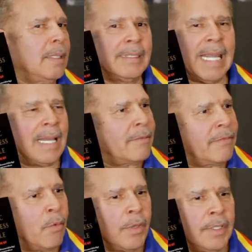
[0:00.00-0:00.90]

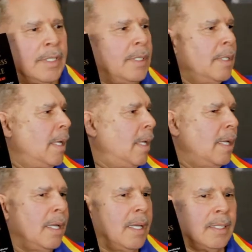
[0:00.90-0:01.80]
California,
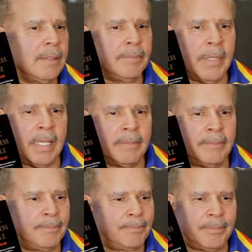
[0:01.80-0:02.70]

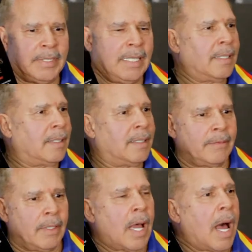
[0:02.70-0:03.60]

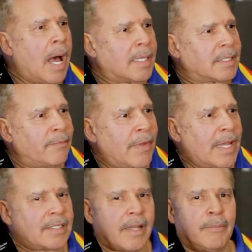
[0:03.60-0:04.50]
the Oz
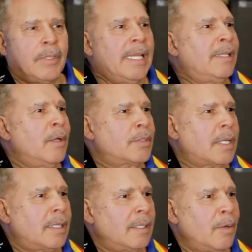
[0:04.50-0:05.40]
Fest. I've played those
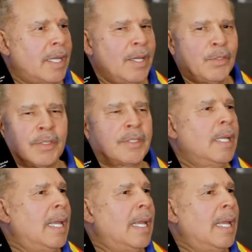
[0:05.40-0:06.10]
kind of locations.